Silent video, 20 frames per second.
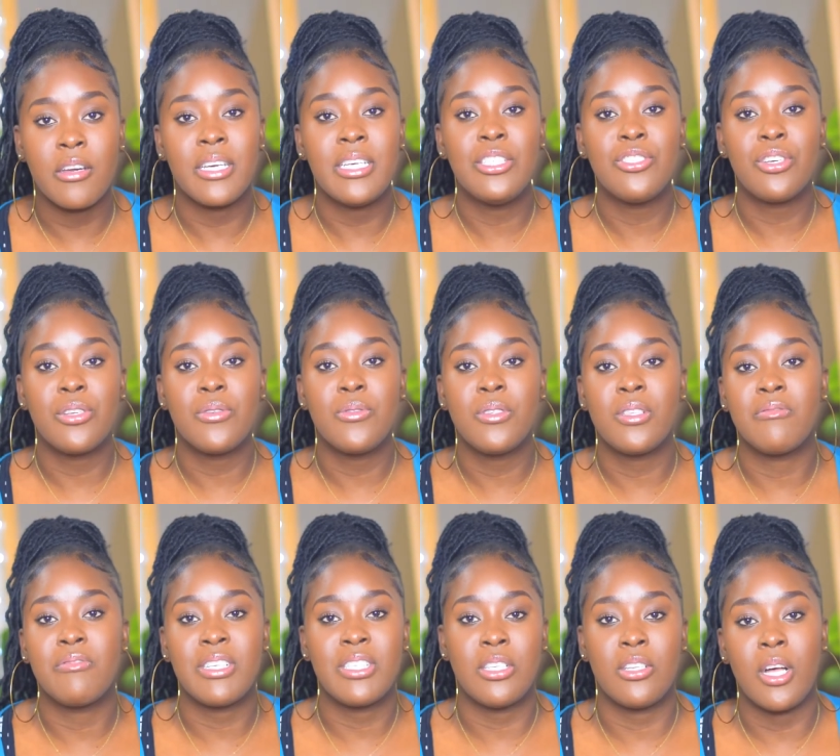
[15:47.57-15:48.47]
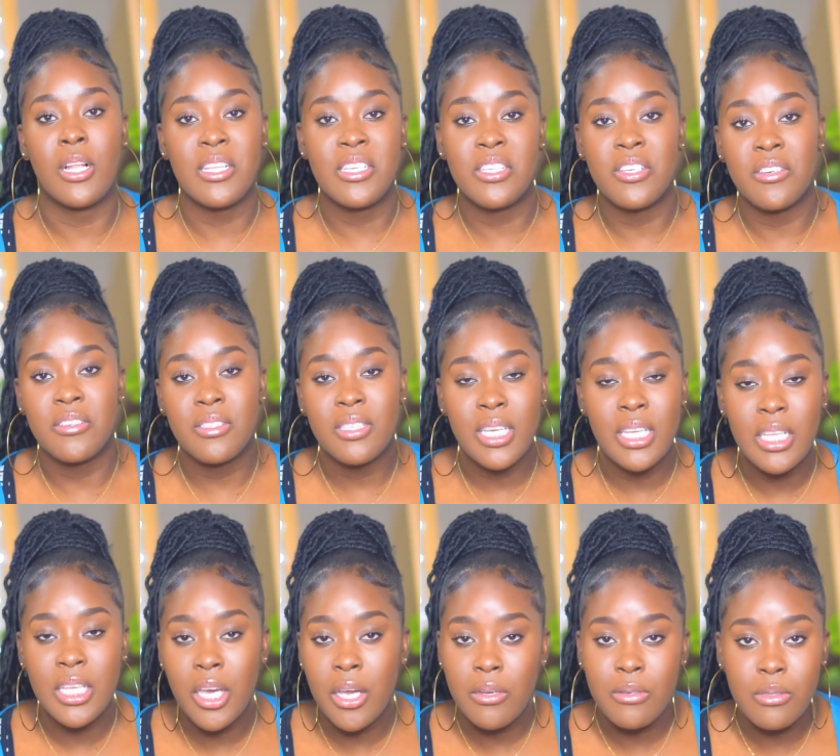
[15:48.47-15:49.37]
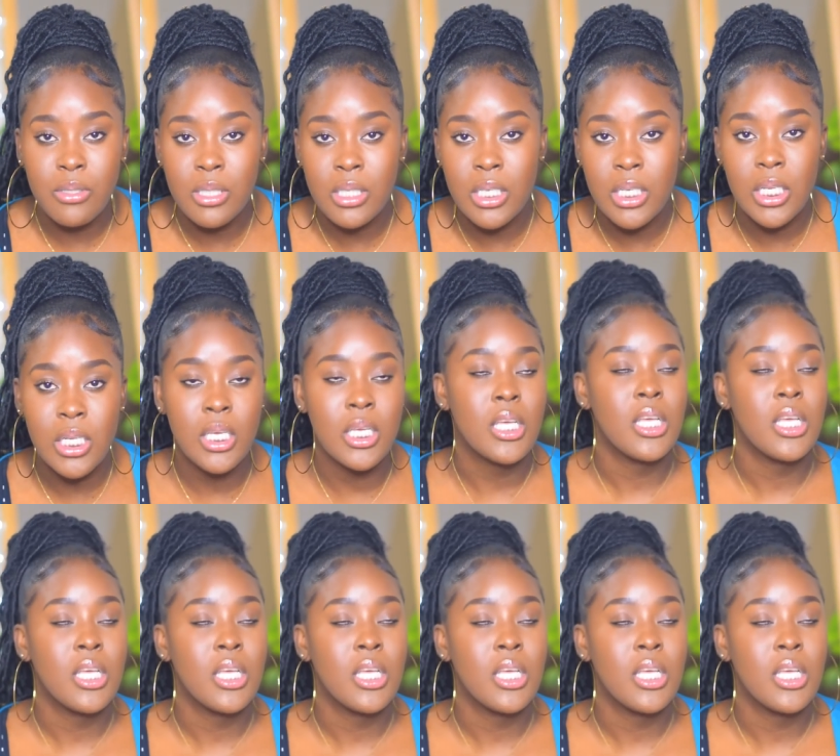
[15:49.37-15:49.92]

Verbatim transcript: introducing retinol in your skincare routine